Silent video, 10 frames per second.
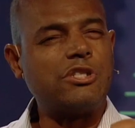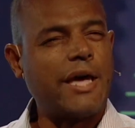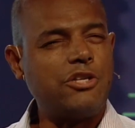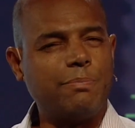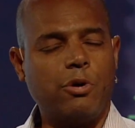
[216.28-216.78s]
was
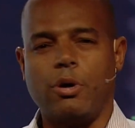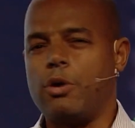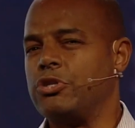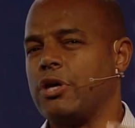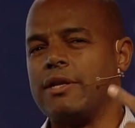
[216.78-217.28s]
legible,
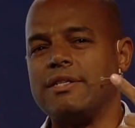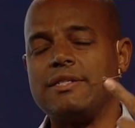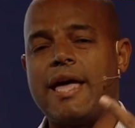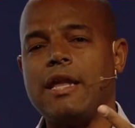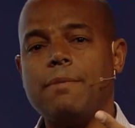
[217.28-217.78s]
it was
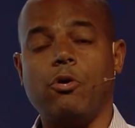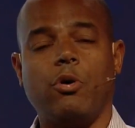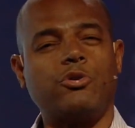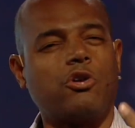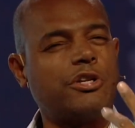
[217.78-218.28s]

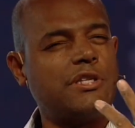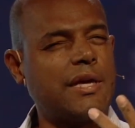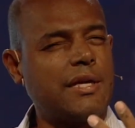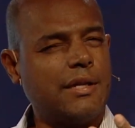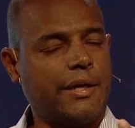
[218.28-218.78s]
understandable, it was
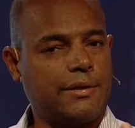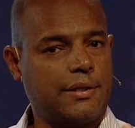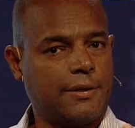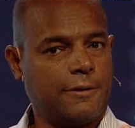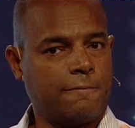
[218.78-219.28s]

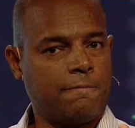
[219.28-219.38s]
articulate.